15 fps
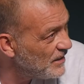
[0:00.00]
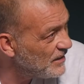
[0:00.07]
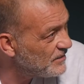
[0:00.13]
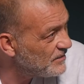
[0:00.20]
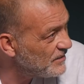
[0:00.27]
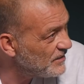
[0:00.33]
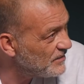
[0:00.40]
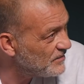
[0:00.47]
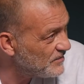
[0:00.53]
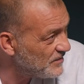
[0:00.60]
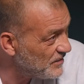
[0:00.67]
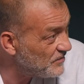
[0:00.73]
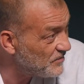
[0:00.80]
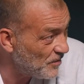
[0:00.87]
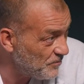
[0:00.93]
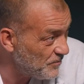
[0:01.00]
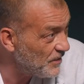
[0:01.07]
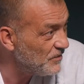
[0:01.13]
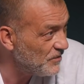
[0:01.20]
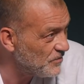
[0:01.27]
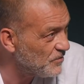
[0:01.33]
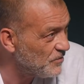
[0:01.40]
It's something
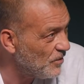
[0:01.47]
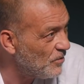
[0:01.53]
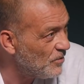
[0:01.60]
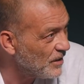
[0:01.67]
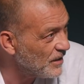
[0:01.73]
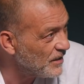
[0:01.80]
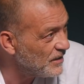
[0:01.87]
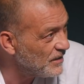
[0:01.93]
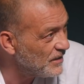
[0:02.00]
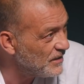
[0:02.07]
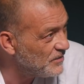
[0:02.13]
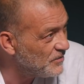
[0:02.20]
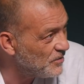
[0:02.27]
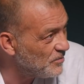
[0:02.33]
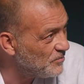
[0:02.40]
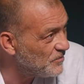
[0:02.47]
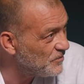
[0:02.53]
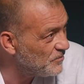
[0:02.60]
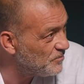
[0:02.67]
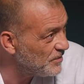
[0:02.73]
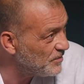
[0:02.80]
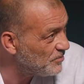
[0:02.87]
that's growing in terms
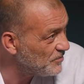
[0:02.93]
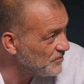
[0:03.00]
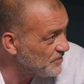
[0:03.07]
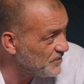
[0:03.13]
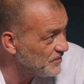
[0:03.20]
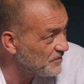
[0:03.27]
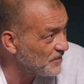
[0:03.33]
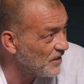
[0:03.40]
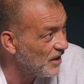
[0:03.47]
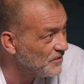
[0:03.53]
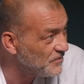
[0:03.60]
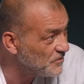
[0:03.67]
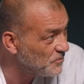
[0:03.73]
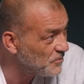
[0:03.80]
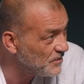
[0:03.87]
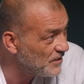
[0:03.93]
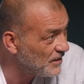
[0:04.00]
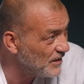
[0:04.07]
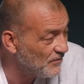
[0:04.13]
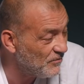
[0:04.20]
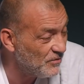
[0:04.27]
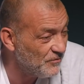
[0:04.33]
of people's disgust with the
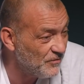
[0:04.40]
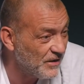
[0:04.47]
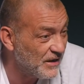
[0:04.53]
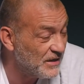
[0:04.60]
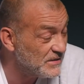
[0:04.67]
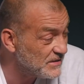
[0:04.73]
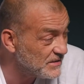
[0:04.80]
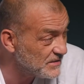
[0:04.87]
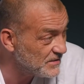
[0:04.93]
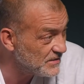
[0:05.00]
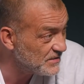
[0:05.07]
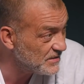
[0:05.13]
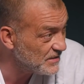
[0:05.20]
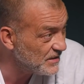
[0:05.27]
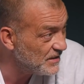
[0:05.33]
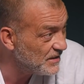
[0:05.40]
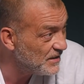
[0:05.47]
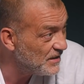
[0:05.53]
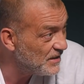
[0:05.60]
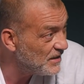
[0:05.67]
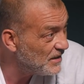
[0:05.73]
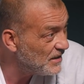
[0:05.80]
level of inconsistency
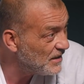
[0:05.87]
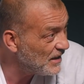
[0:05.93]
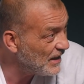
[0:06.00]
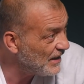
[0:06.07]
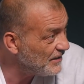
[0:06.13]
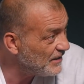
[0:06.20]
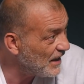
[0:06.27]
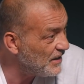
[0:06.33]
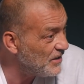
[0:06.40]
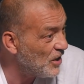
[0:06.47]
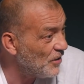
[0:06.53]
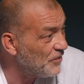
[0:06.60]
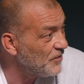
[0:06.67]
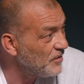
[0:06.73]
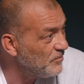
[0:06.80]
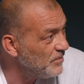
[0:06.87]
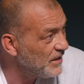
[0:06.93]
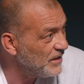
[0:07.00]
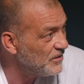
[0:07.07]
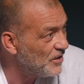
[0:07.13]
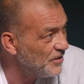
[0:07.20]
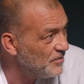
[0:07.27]
and nothing
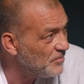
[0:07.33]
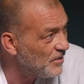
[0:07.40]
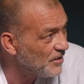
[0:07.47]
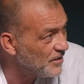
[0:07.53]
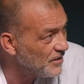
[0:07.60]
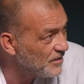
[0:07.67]
being done about